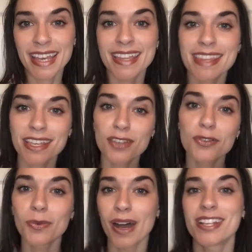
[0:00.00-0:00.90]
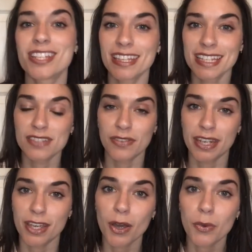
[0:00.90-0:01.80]
Thank you for watching this
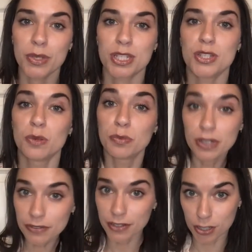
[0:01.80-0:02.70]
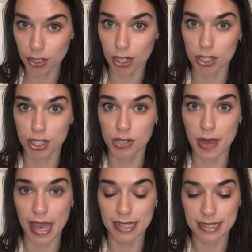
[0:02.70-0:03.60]
video, which is your brief introduction to
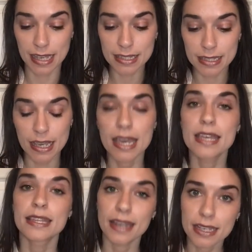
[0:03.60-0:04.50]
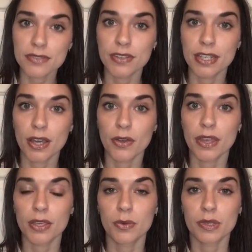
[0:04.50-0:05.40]
Access. The next video
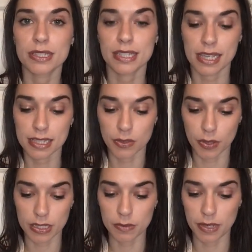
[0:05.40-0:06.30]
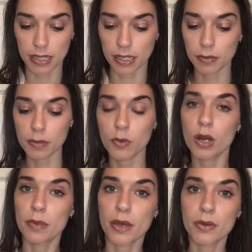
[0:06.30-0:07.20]
that you will see is going to be a little bit more
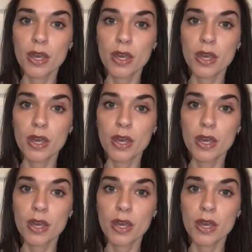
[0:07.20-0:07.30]
about